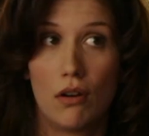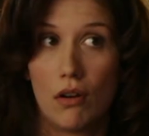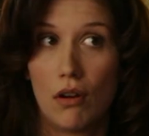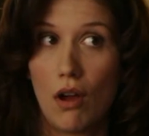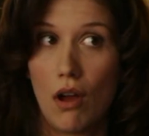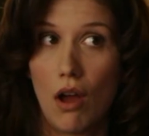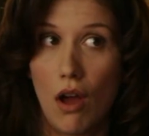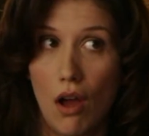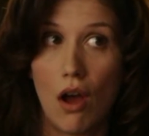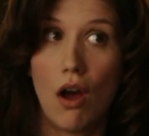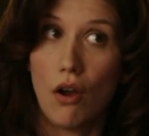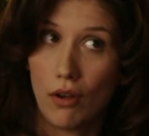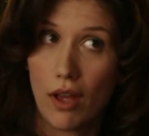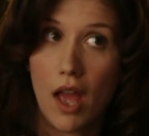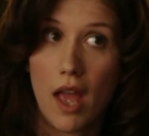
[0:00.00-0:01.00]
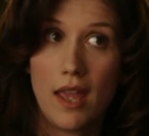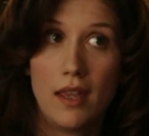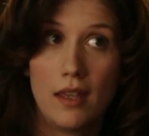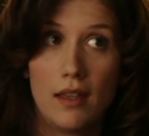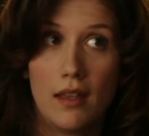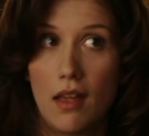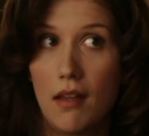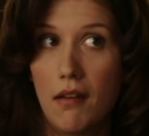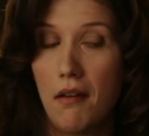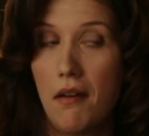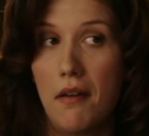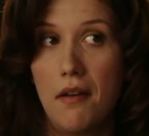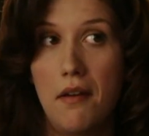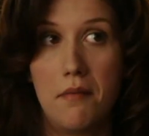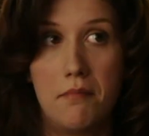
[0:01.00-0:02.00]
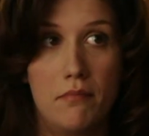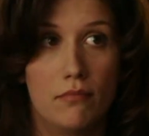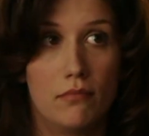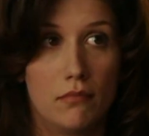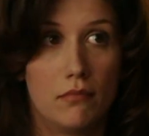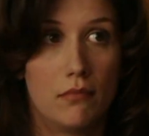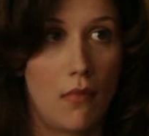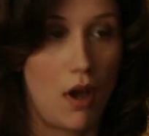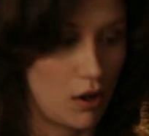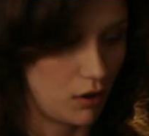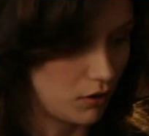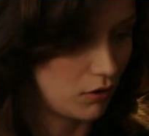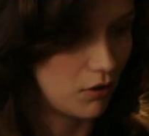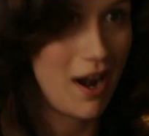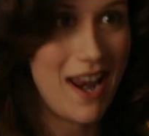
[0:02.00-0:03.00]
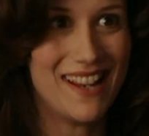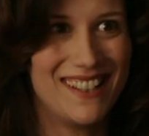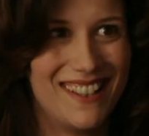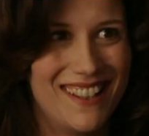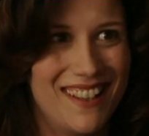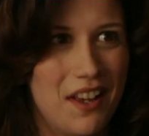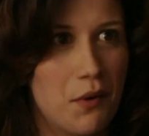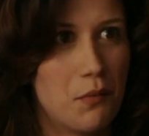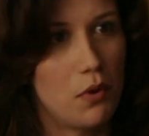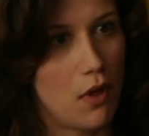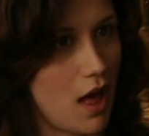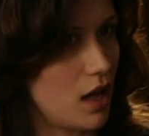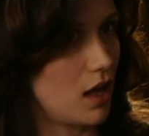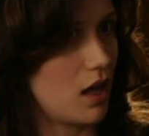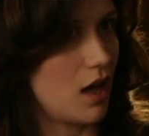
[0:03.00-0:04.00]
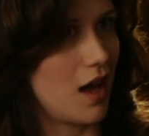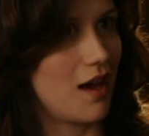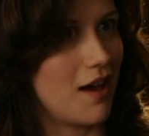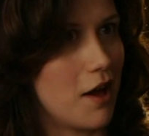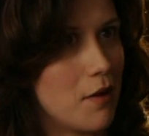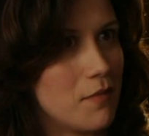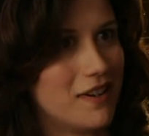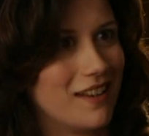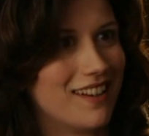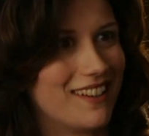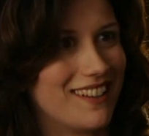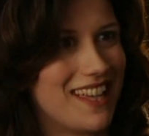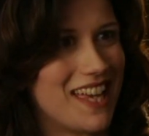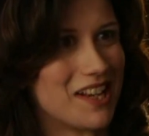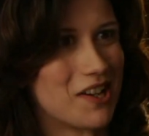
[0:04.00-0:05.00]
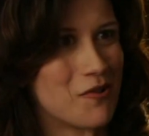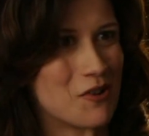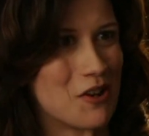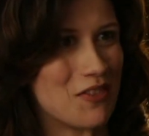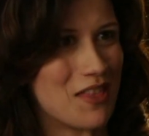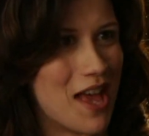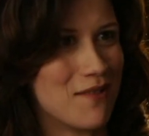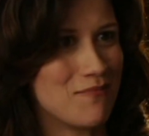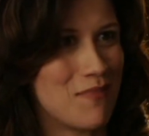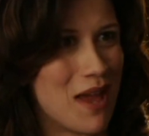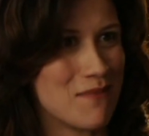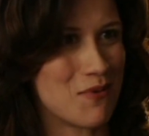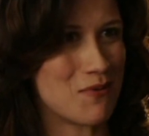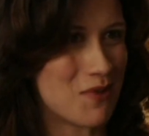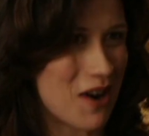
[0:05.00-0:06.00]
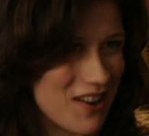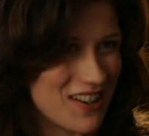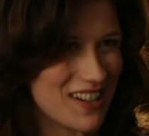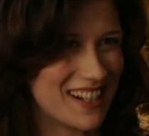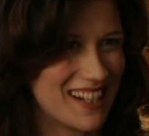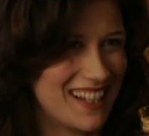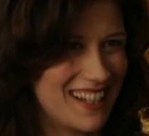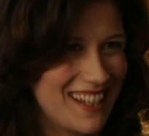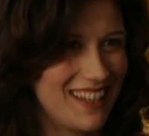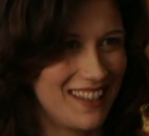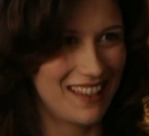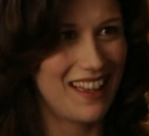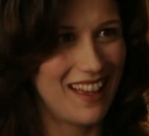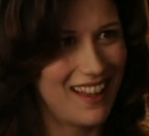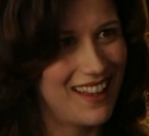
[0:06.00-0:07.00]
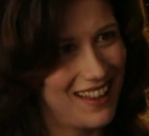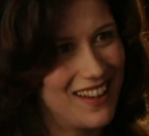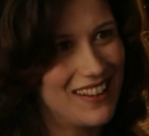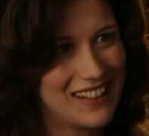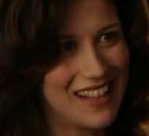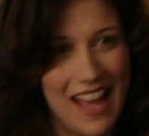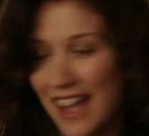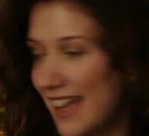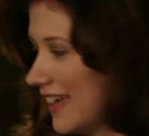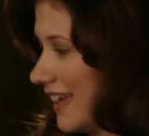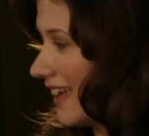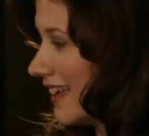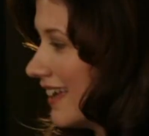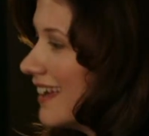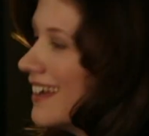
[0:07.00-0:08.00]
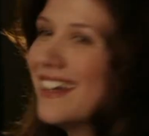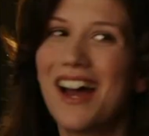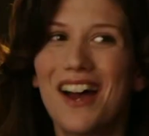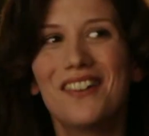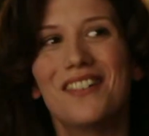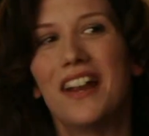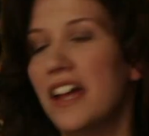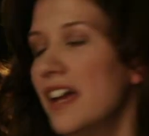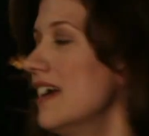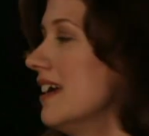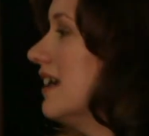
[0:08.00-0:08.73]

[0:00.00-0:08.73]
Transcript: cool, we was vibing. Okay. You... Um, great. Well, I'm gonna get going on that paperwork. Okay. Yeah, you do that. so I